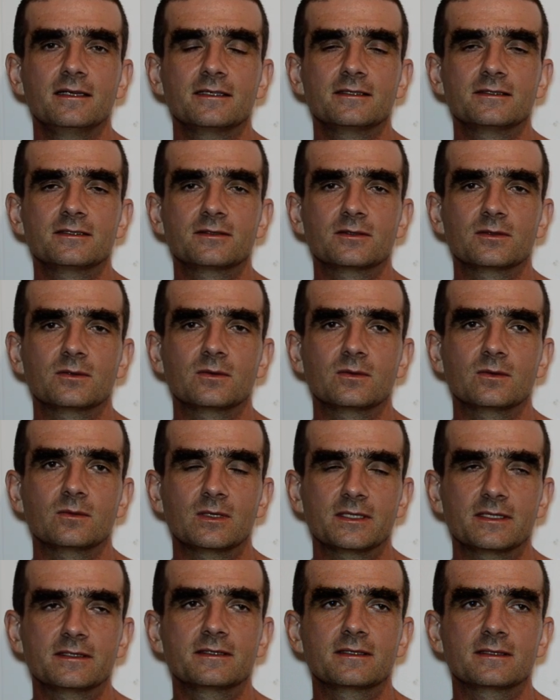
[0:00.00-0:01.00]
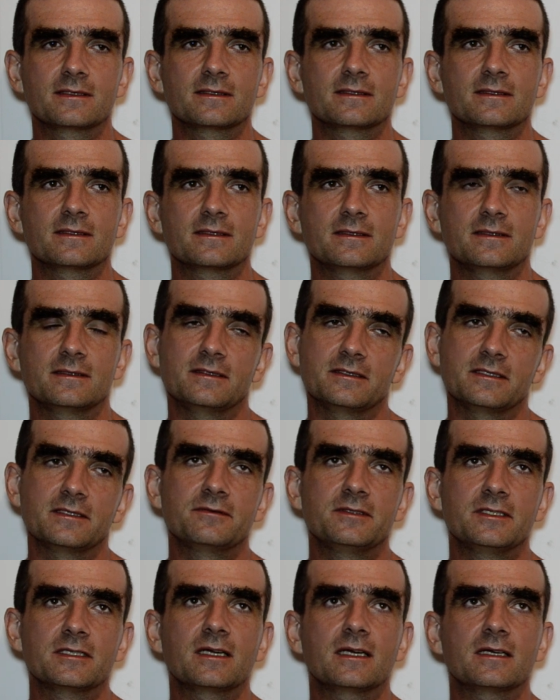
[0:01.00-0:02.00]
So, but in the
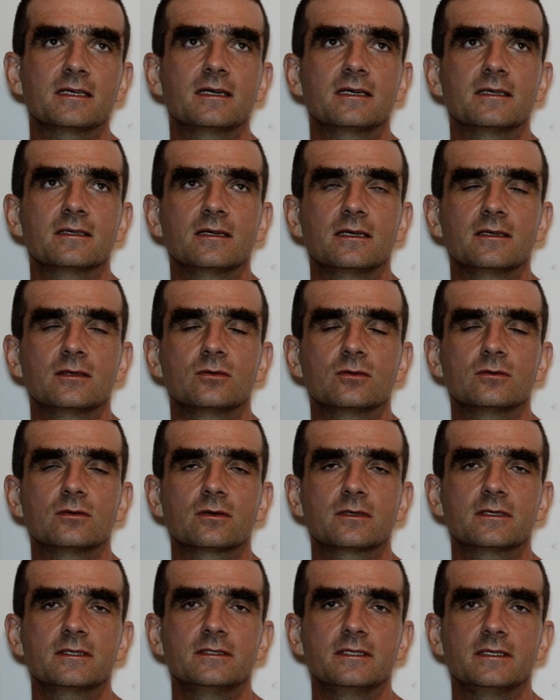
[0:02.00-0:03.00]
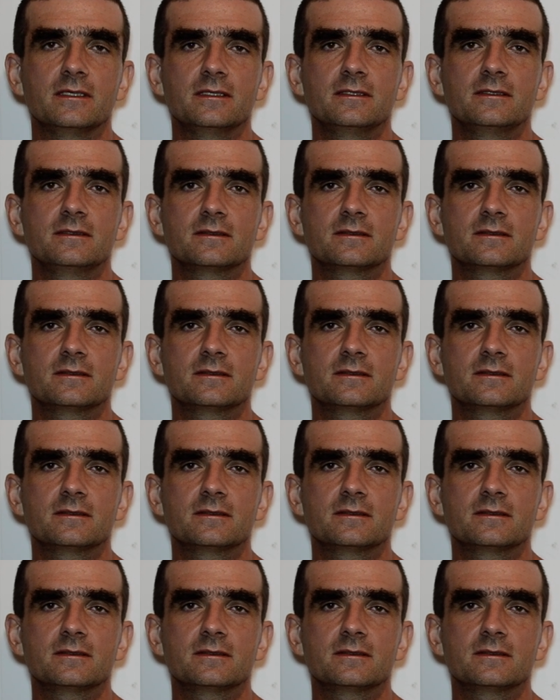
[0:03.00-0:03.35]
evening I could already eat.